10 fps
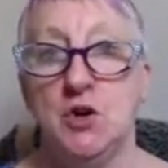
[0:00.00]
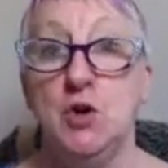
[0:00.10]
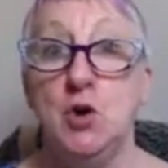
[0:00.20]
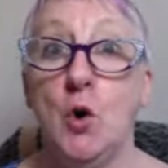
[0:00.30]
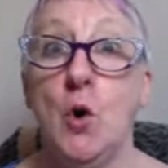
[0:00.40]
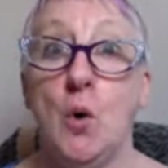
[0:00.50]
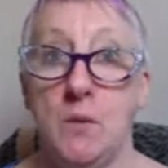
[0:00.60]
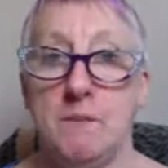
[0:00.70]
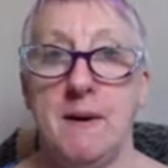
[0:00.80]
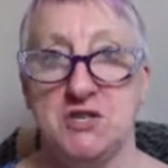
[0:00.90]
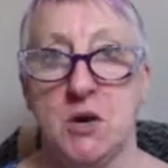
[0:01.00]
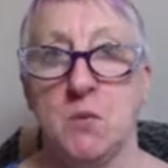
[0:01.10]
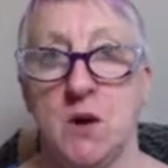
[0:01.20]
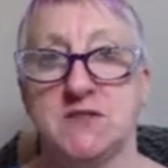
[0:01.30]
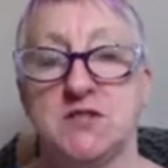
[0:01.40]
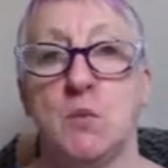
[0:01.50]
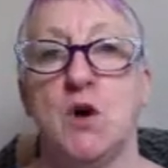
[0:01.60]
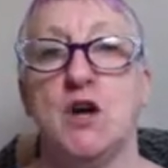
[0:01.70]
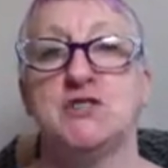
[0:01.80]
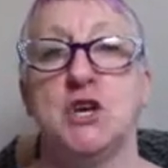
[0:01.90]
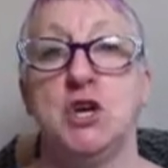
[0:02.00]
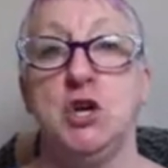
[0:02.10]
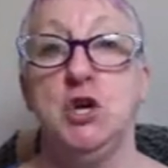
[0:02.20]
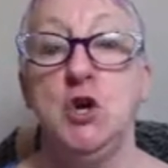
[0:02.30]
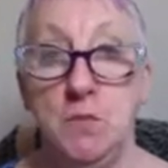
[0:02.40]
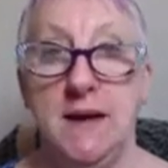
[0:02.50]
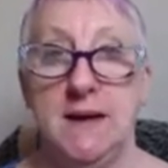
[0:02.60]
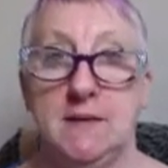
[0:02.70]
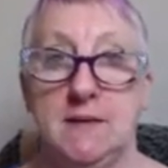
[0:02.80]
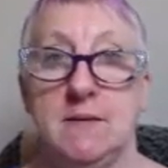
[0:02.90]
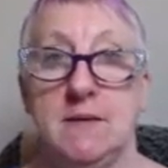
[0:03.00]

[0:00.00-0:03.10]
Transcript: your magic words, the words that you mean,